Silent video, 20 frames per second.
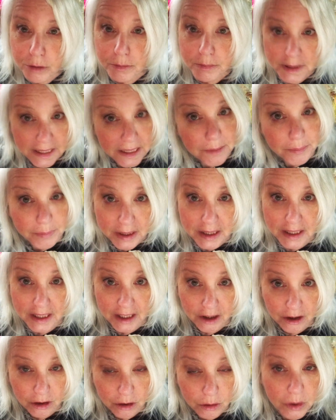
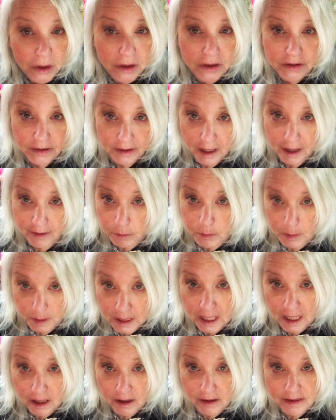manipulator with
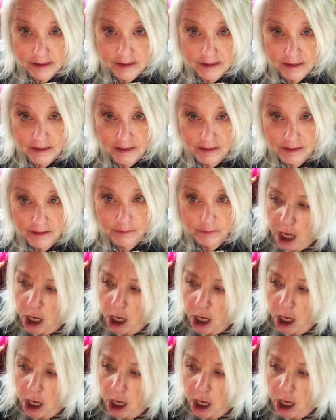everybody else.